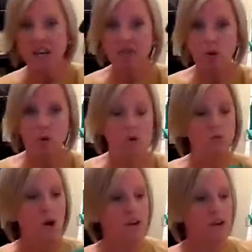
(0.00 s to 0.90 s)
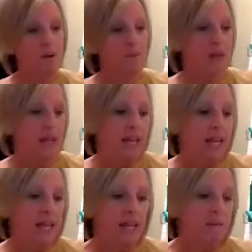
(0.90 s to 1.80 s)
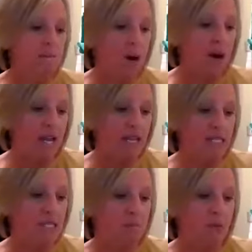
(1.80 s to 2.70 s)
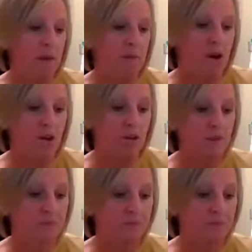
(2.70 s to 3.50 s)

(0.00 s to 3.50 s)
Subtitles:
have cold water in my spray bottle.